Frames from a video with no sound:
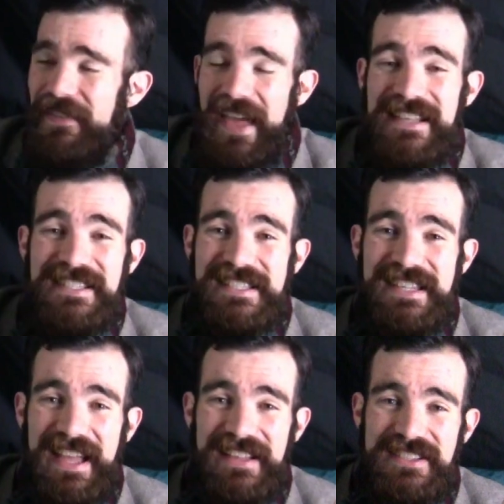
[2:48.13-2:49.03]
As it
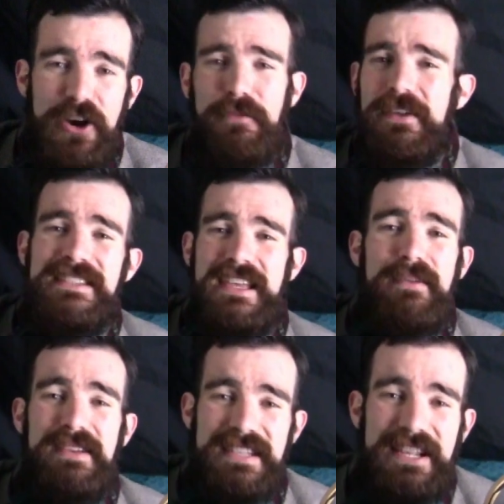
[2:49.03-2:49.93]
stands, obviously
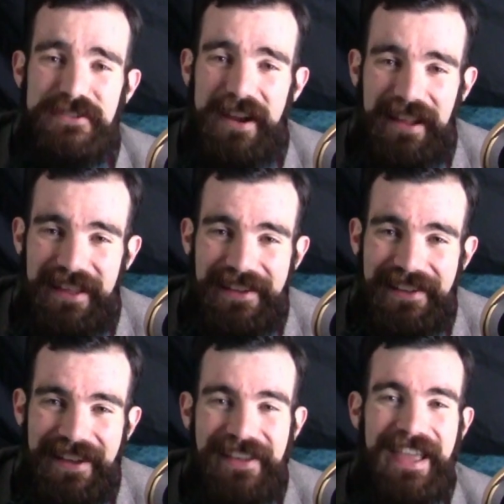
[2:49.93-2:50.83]
I'm exaggerating here,
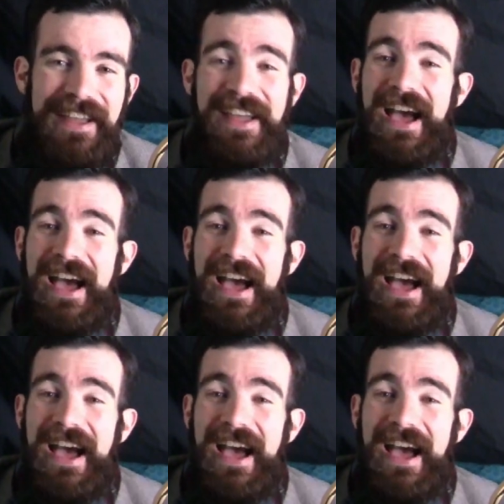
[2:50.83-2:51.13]
okay?